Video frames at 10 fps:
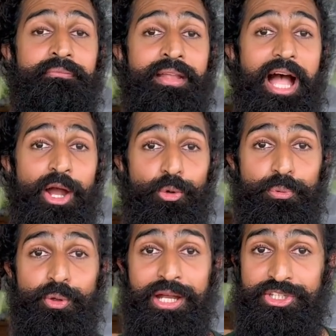I hope
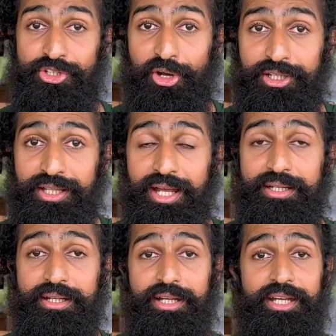you enjoyed that.
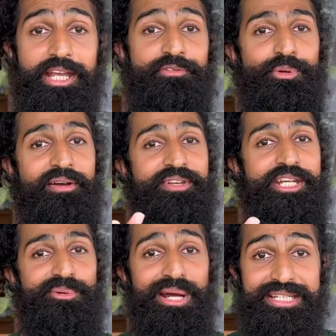If you have any
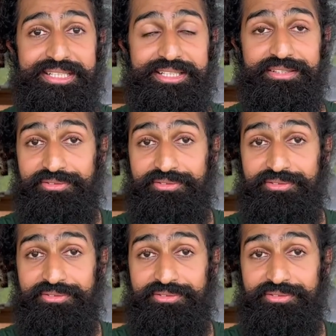questions,